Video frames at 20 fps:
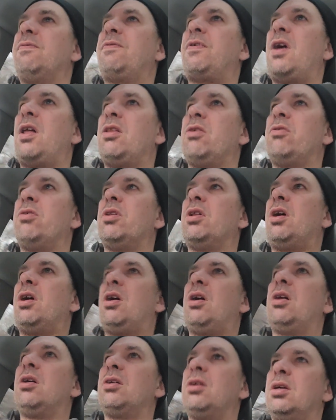Follow
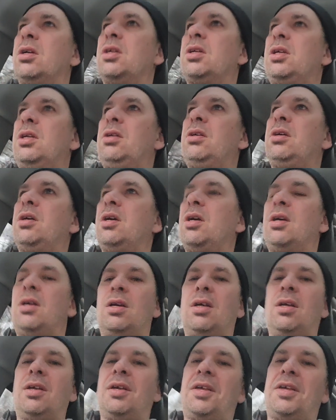along,
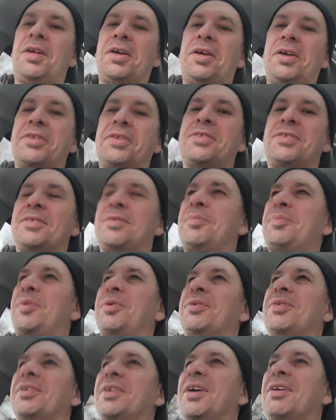kids. I'm
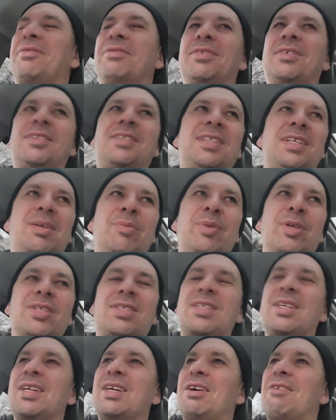old enough,
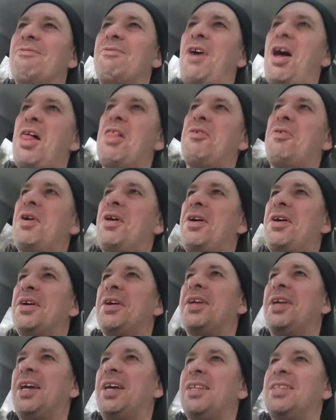Jeebus. Follow
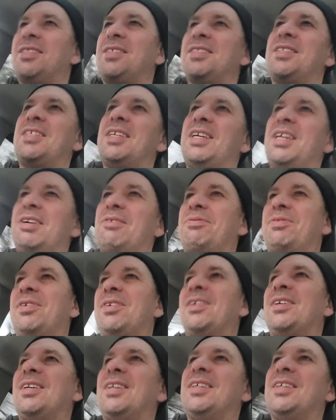along, kids, to see if